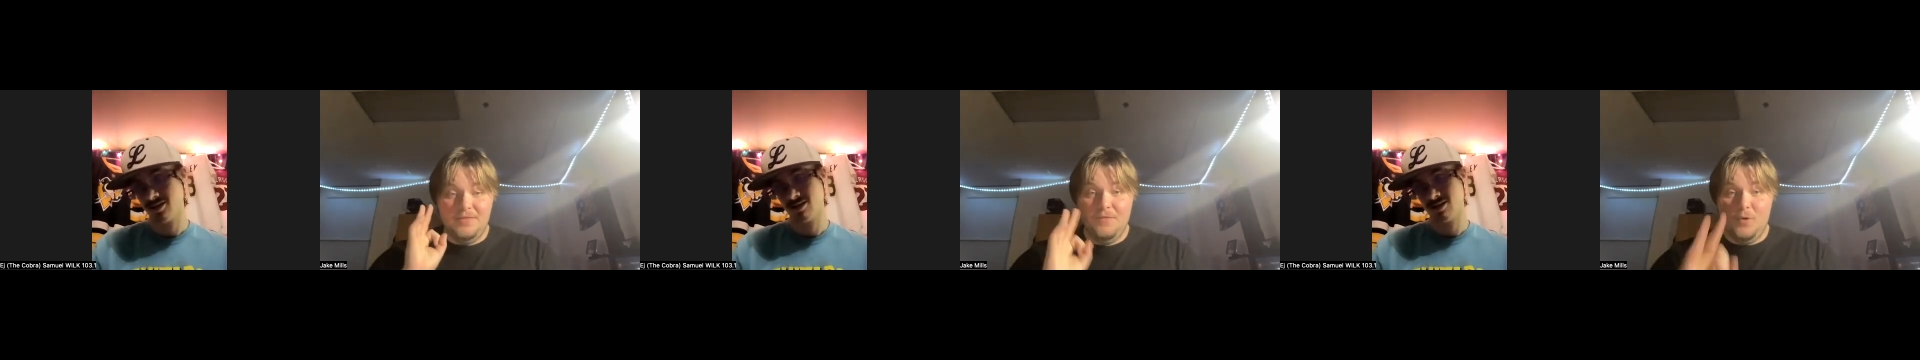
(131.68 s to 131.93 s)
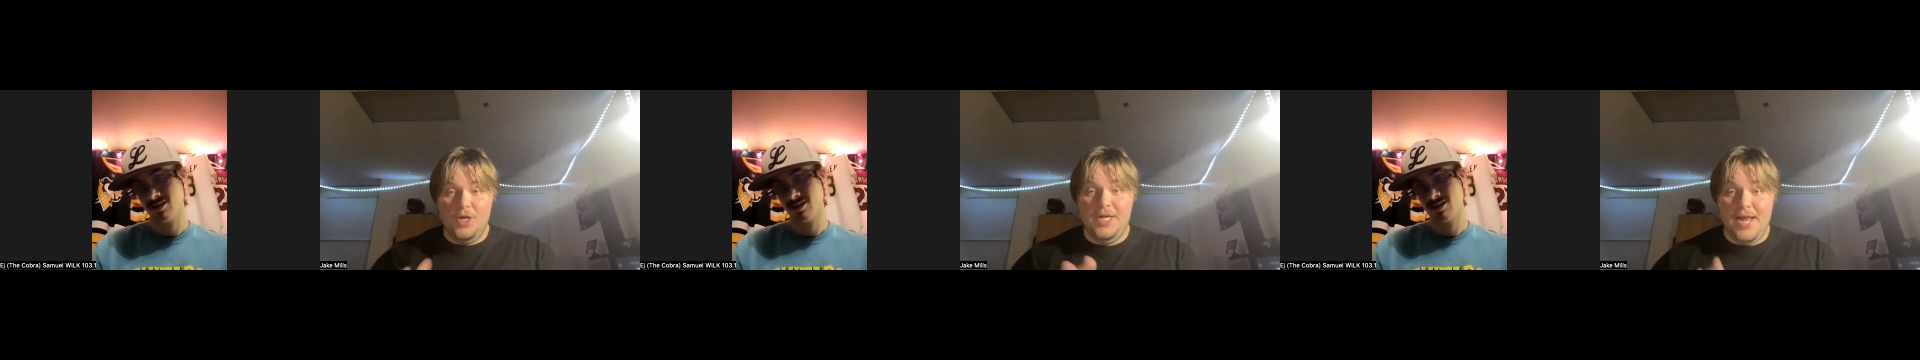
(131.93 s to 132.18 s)
Speaker 1: the
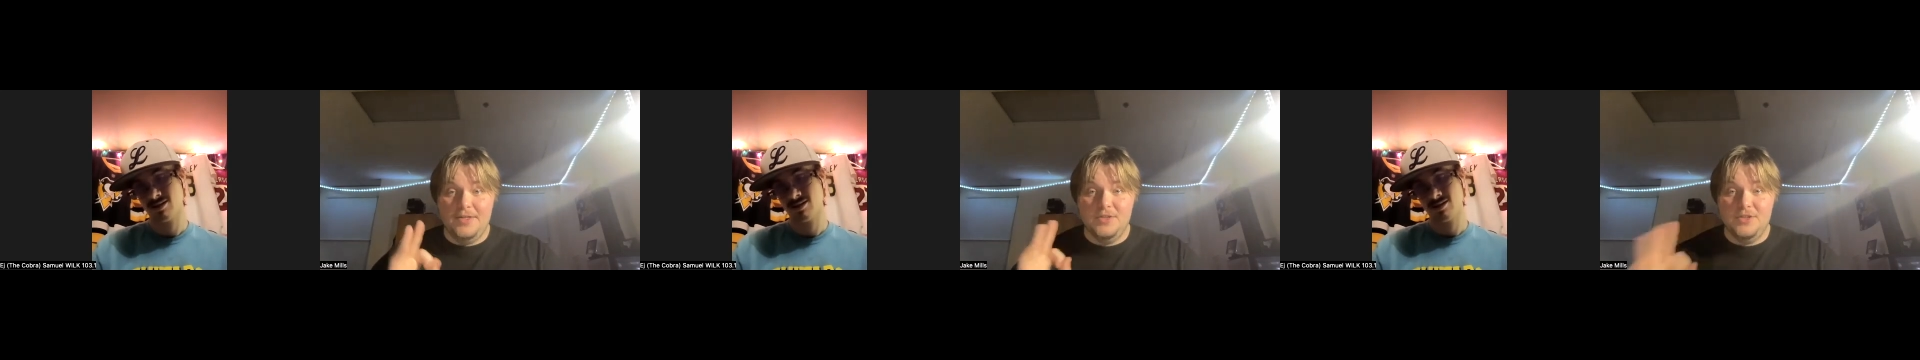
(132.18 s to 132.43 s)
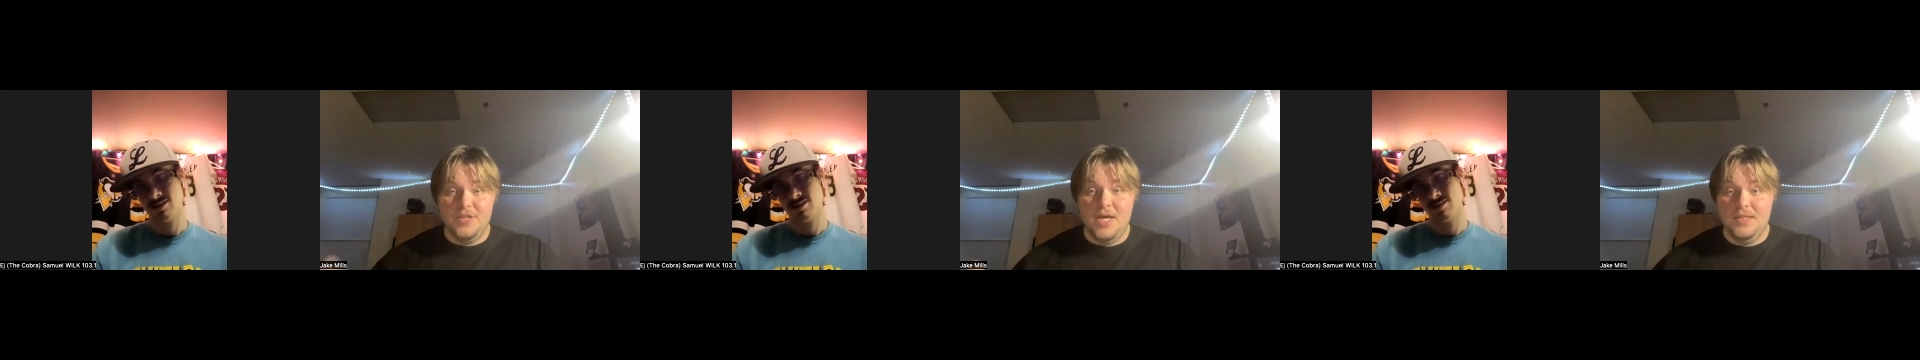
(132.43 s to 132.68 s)

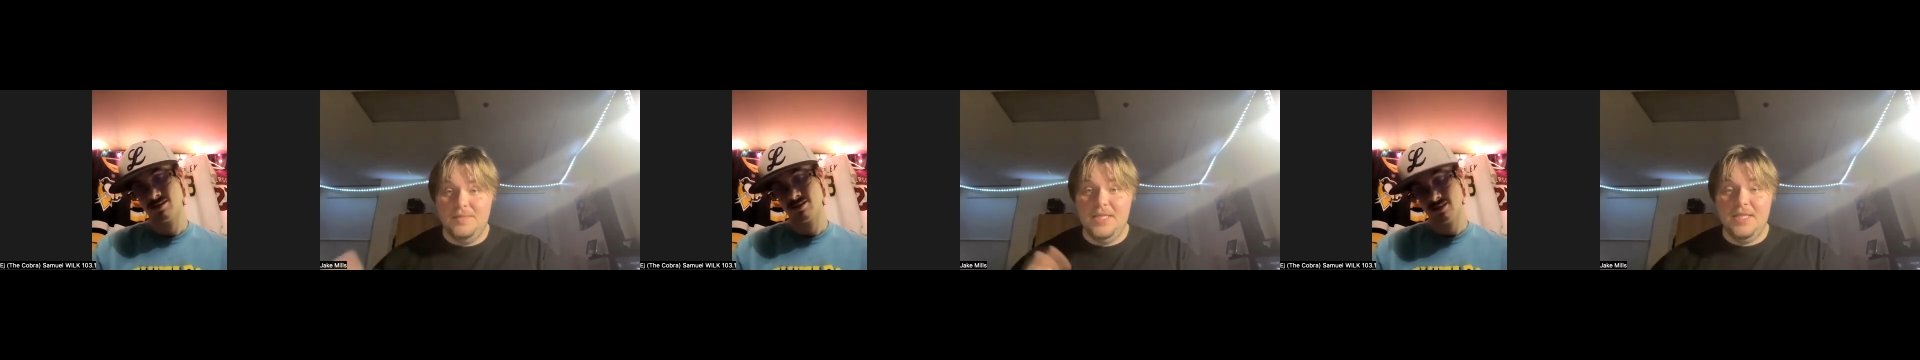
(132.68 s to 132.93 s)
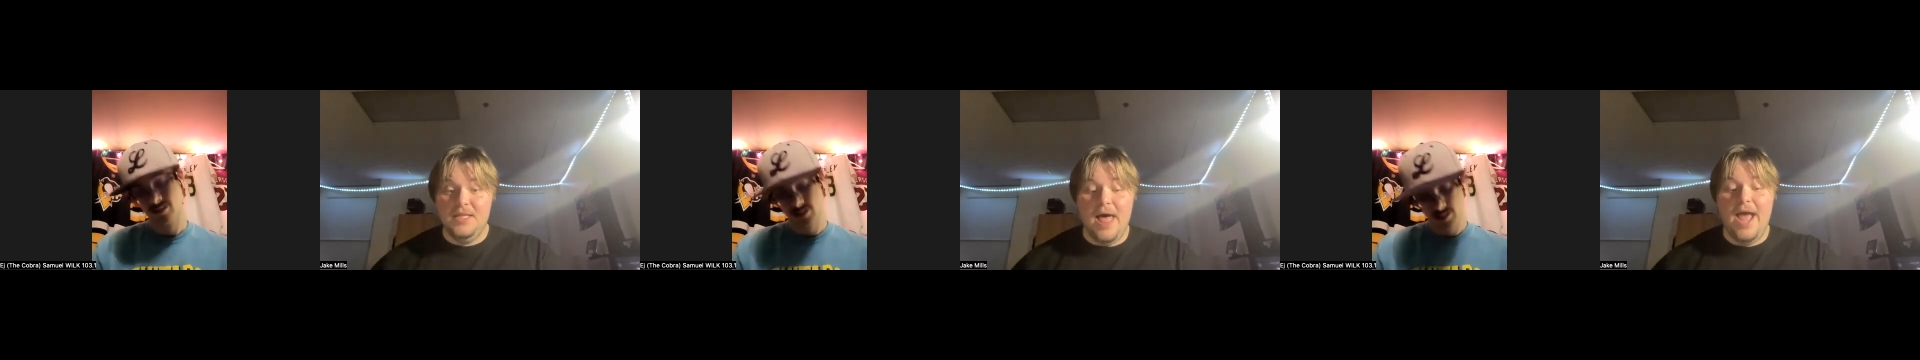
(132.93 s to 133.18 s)
49ers uh, to
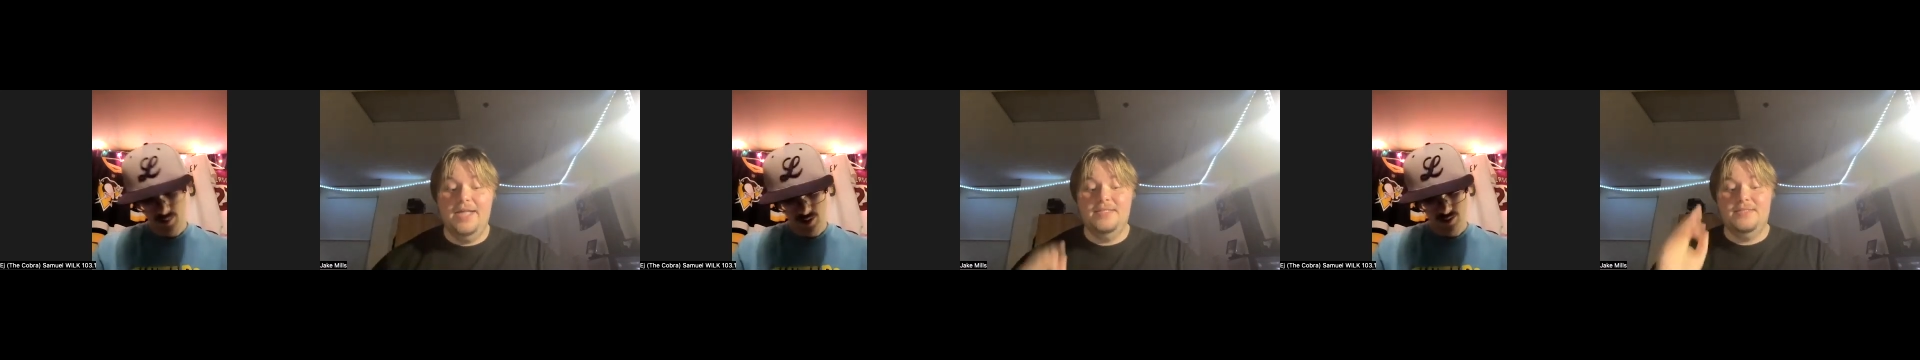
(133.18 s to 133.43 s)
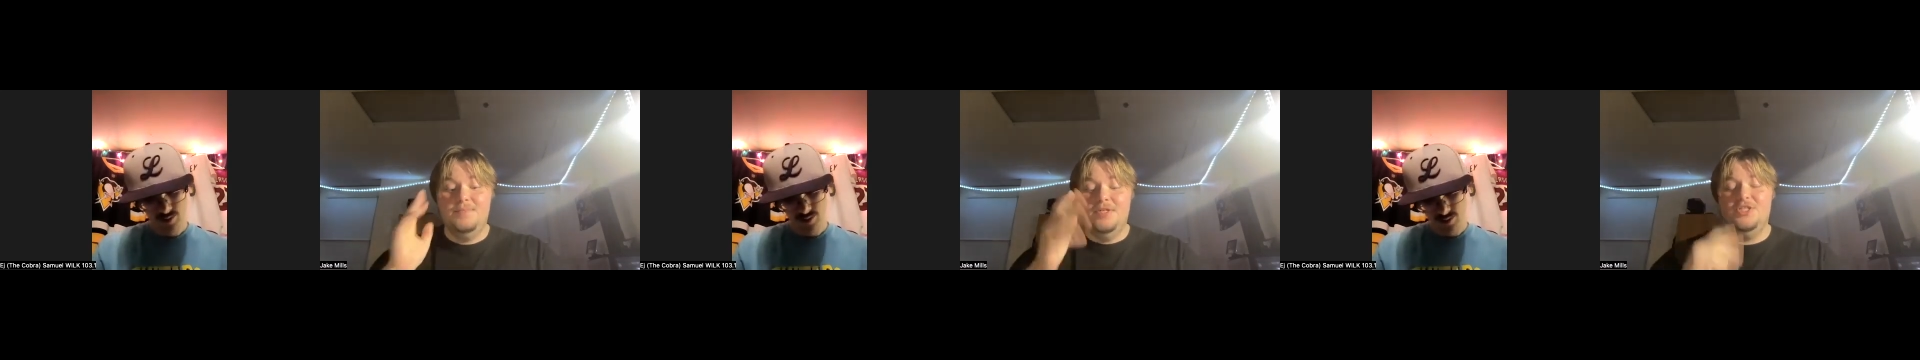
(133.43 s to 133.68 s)
beat the
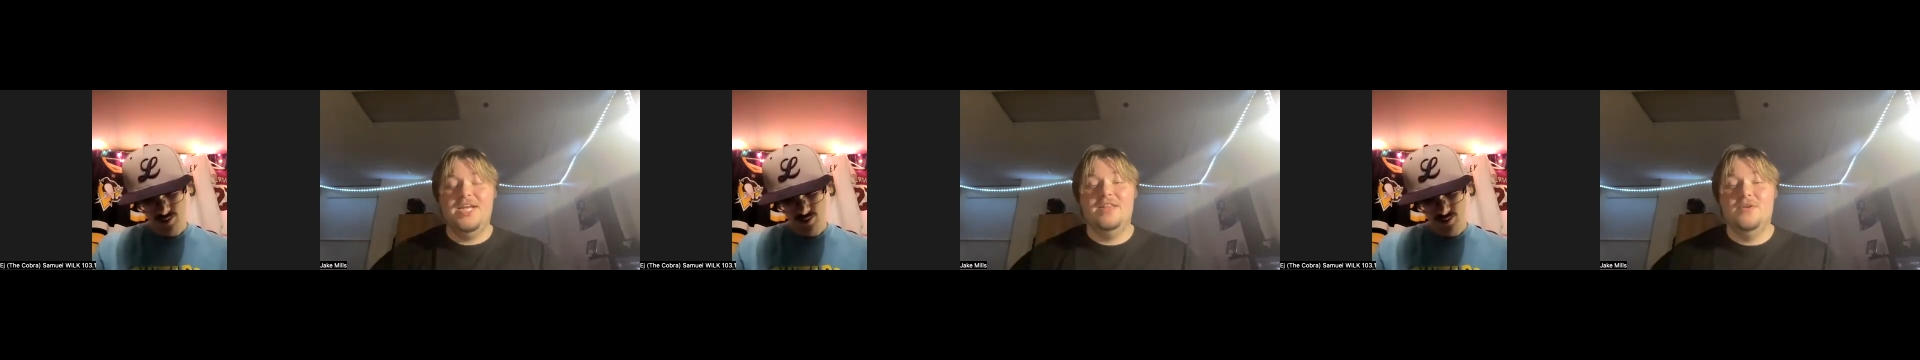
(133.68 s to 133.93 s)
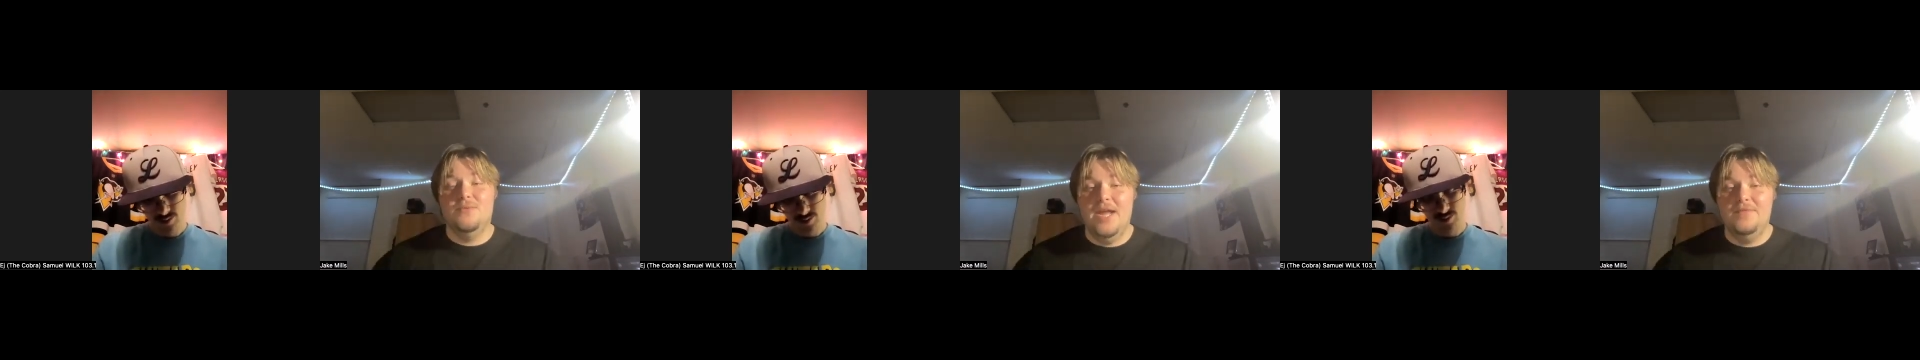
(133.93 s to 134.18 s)
Lions, but she
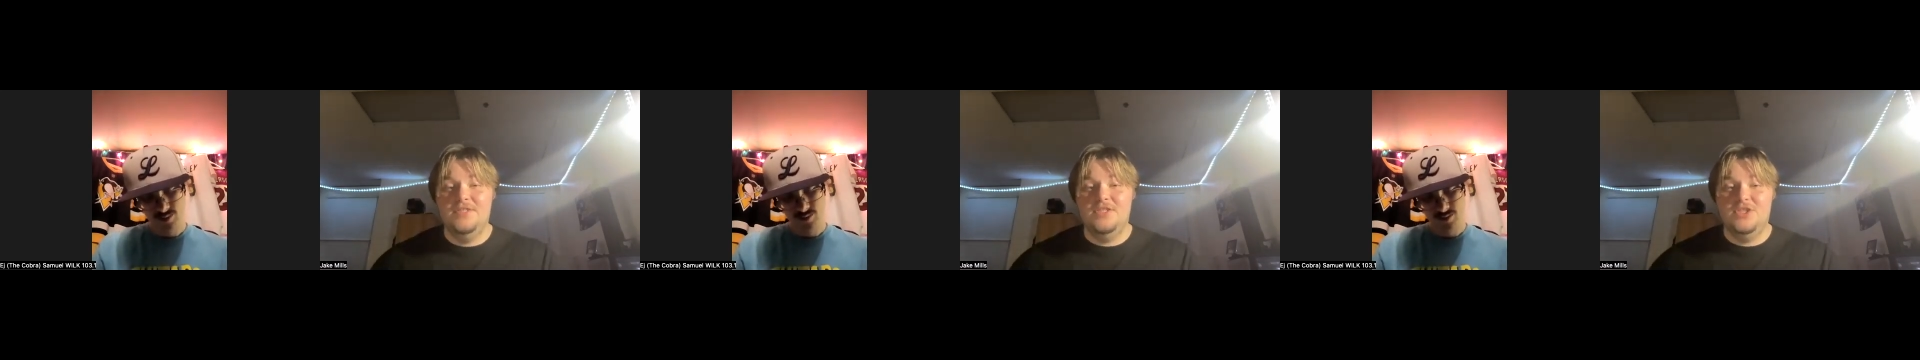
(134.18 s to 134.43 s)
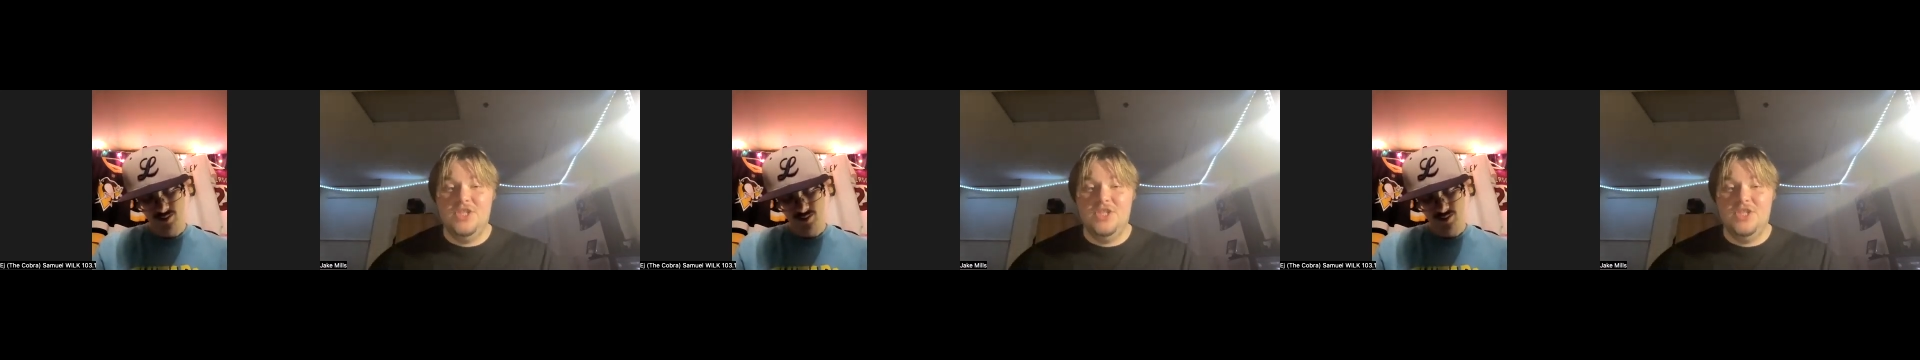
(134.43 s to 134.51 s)
got the Ravens and